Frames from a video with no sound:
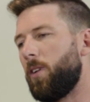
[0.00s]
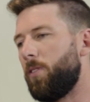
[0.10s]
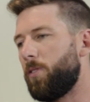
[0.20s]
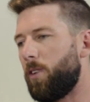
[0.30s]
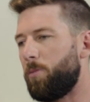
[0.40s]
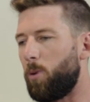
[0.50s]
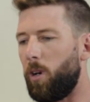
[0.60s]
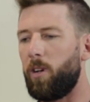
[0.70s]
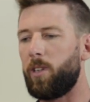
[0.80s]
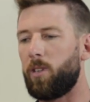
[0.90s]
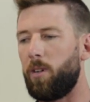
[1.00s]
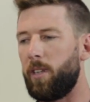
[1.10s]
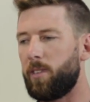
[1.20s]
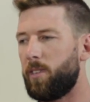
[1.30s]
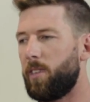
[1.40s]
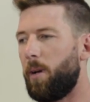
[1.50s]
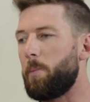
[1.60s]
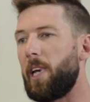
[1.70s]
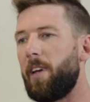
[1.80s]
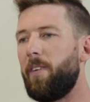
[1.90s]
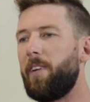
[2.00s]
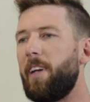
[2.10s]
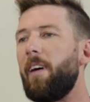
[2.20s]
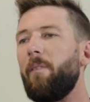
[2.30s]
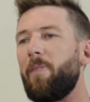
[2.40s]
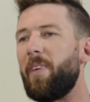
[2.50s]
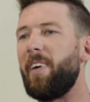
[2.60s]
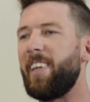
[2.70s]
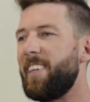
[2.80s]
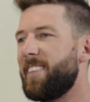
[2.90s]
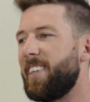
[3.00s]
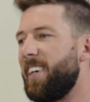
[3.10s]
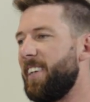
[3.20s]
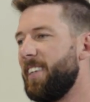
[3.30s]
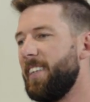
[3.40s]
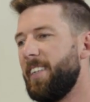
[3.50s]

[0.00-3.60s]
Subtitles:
I've prioritised, I'm getting on now, I'm 30, so